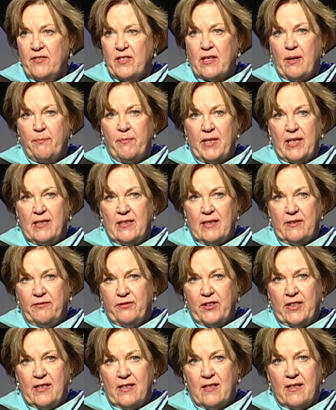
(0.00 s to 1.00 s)
something
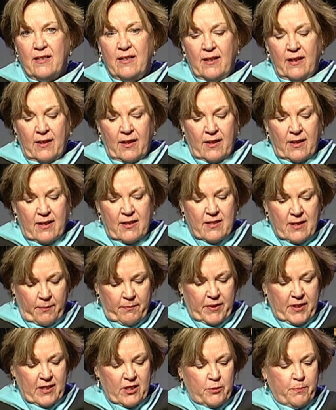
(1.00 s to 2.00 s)
different,
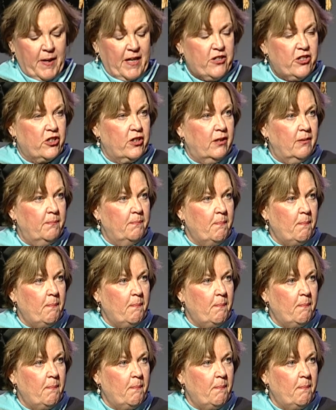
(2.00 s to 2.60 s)
something special.